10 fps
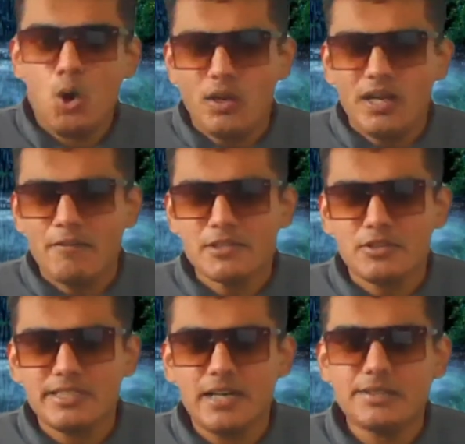O levels,
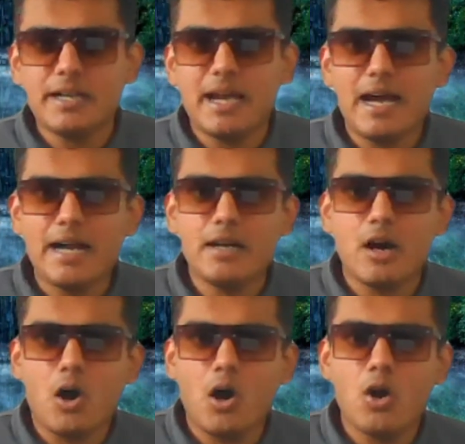on the other hand,
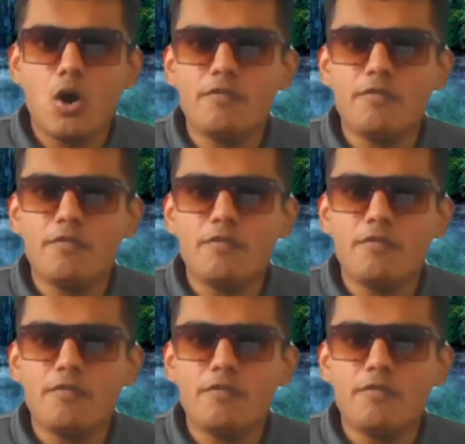are